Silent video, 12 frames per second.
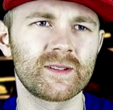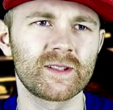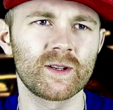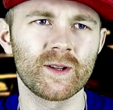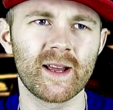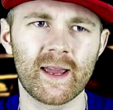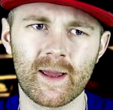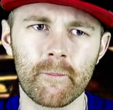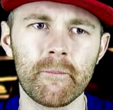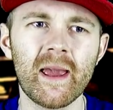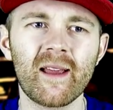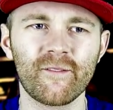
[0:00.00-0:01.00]
to, like,
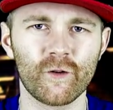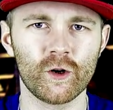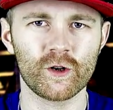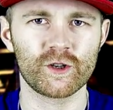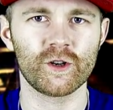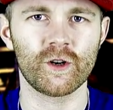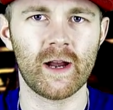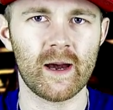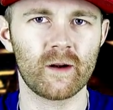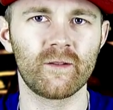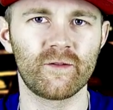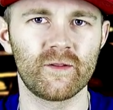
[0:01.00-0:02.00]
make furniture
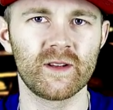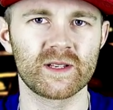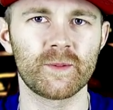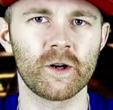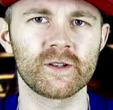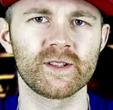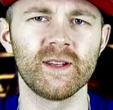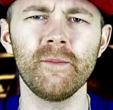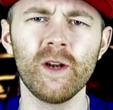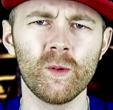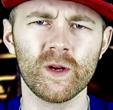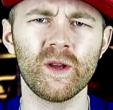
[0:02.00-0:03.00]
out of this person? Let
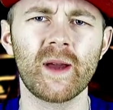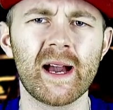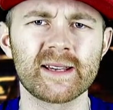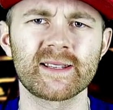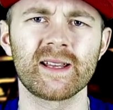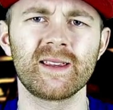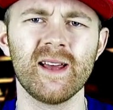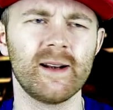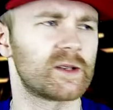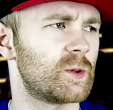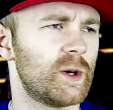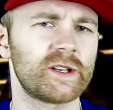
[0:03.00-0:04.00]
me know what you guys think. That
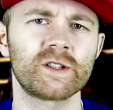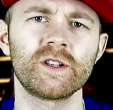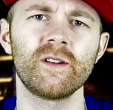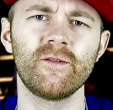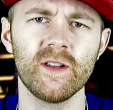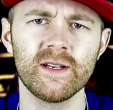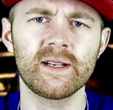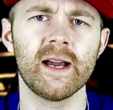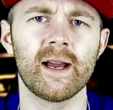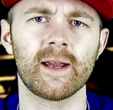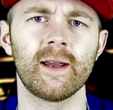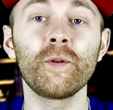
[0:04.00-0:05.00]
is question of the
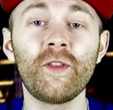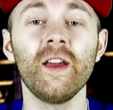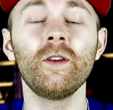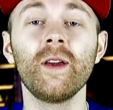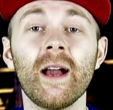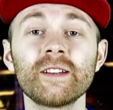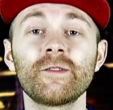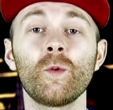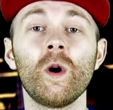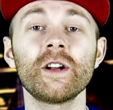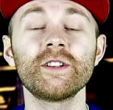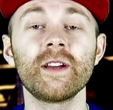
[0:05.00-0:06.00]
day. But thank you guys for
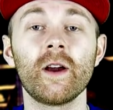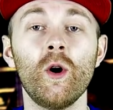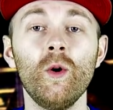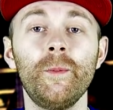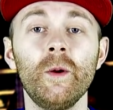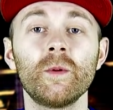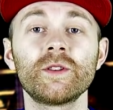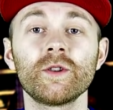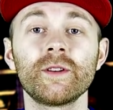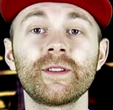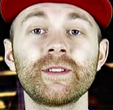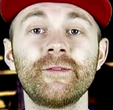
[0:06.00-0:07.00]
watching. I hope you
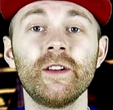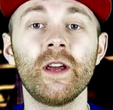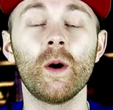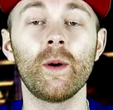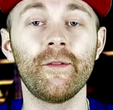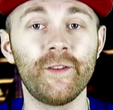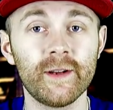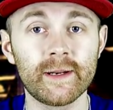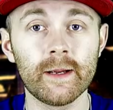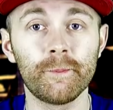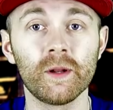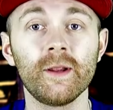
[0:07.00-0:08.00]
enjoyed this video. If you
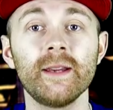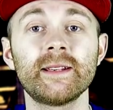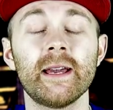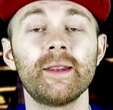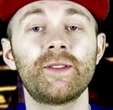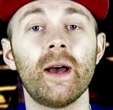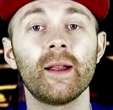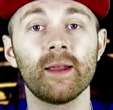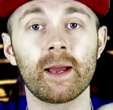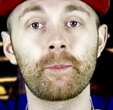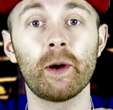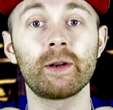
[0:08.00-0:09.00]
did, please hit that
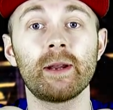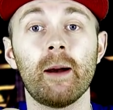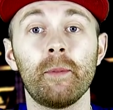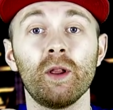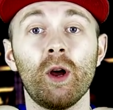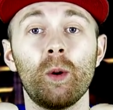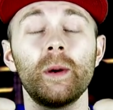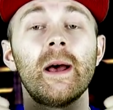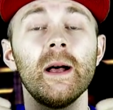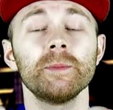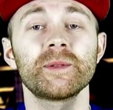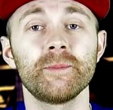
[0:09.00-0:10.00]
like button down below. It
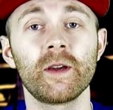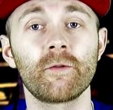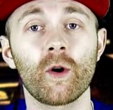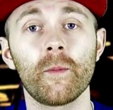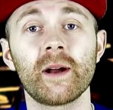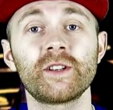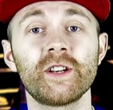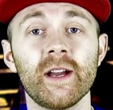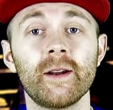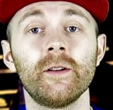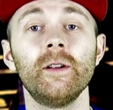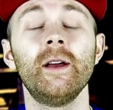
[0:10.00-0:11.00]
helps me grow my
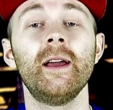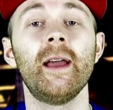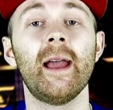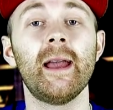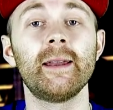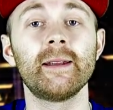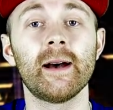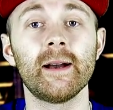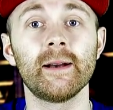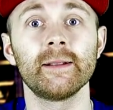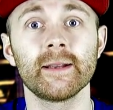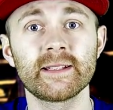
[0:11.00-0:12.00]
channel. And uh,
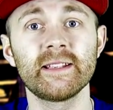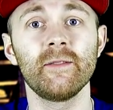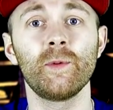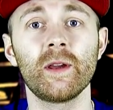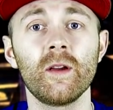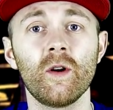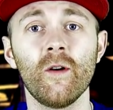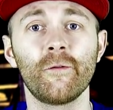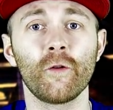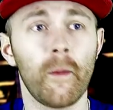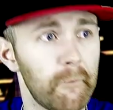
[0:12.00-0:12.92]
let's see if we can go for a